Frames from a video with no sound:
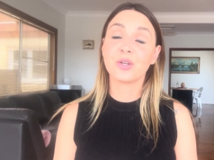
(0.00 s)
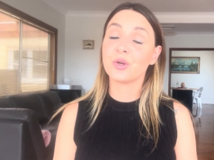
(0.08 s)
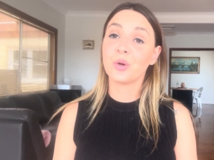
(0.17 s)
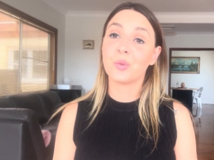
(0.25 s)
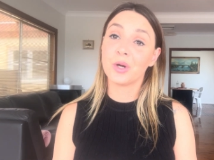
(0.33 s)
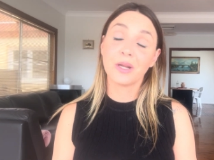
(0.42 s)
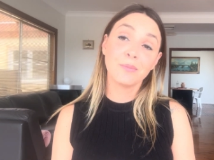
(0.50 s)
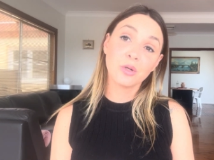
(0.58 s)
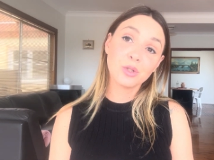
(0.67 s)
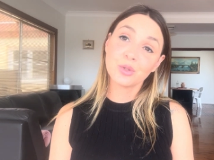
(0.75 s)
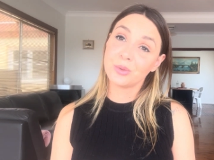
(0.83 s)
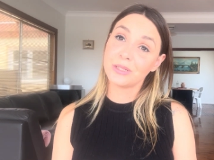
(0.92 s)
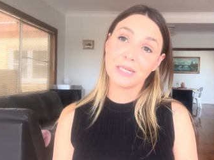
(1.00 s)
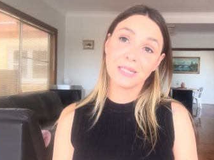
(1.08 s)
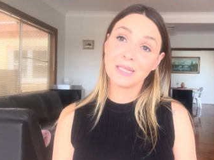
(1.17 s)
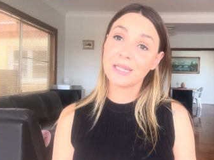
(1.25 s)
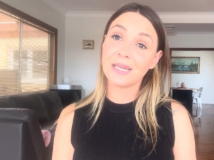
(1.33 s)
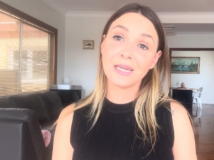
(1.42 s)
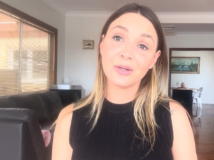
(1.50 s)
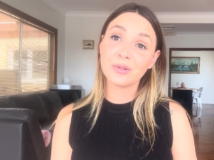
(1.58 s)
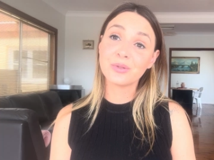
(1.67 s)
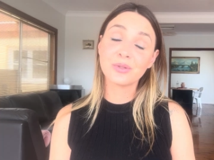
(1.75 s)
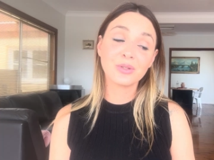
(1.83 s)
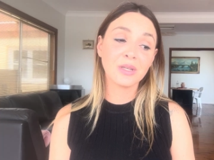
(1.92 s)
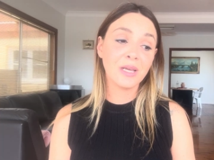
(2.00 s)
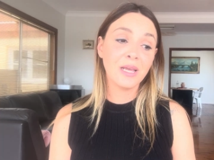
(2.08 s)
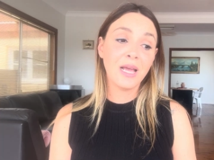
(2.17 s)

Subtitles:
you know what, I'm not doing anything else